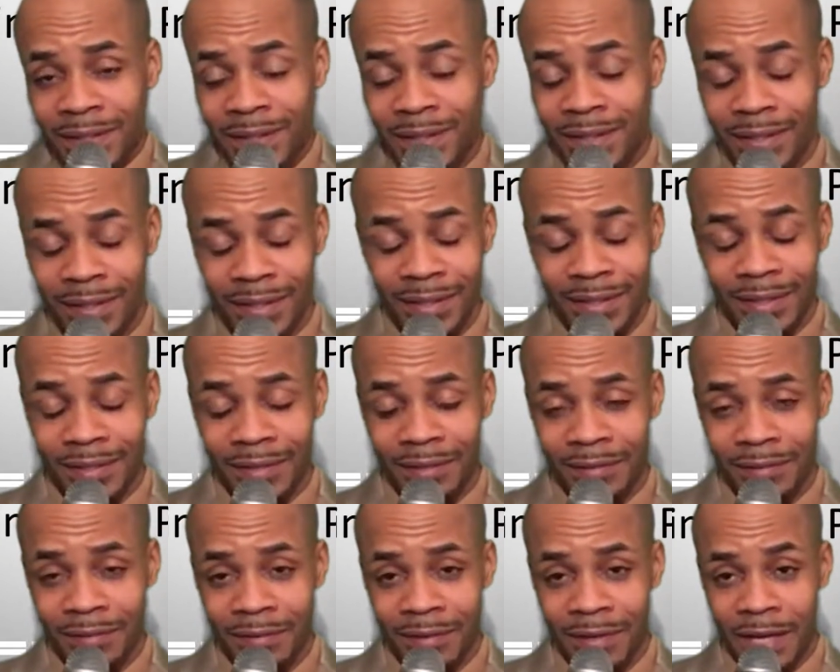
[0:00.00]

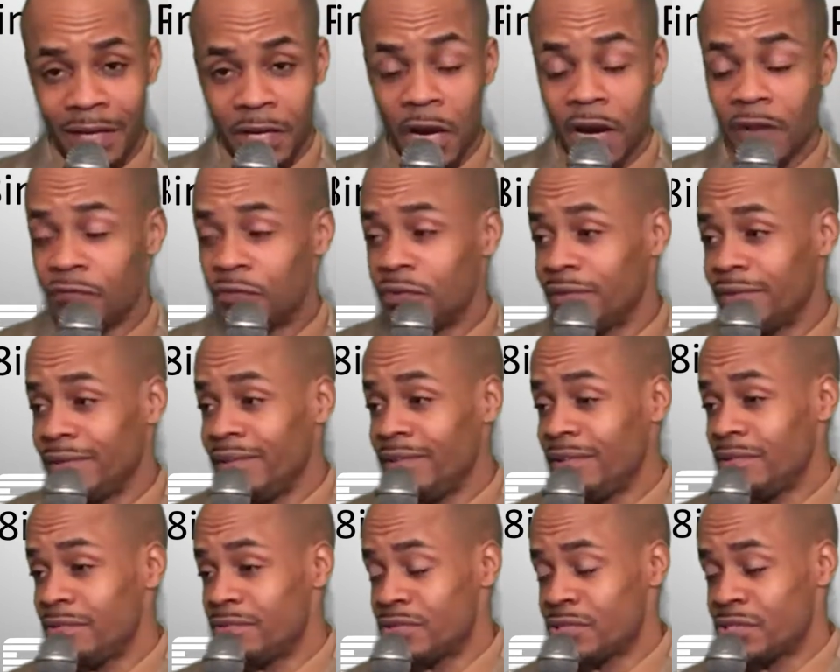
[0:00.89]
I often
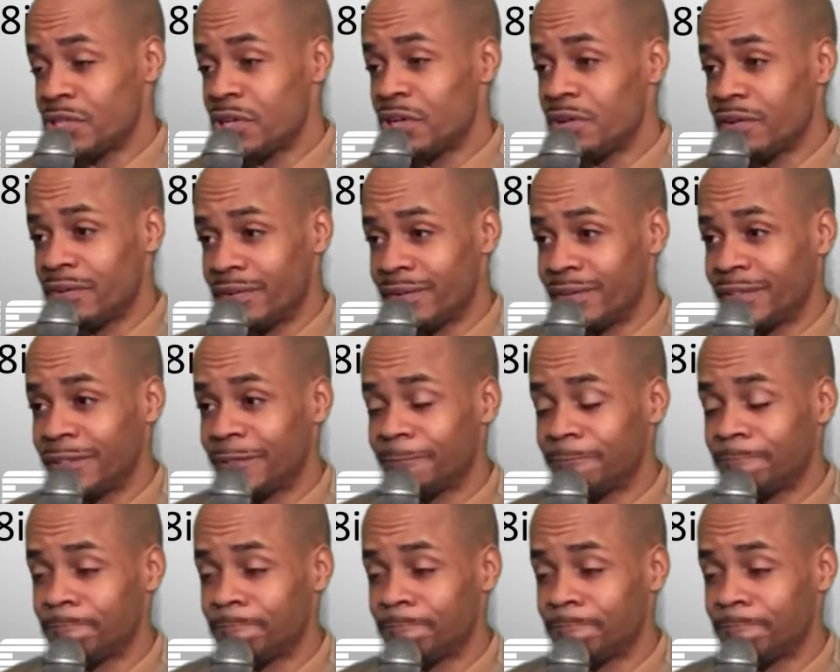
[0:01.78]
get concerned,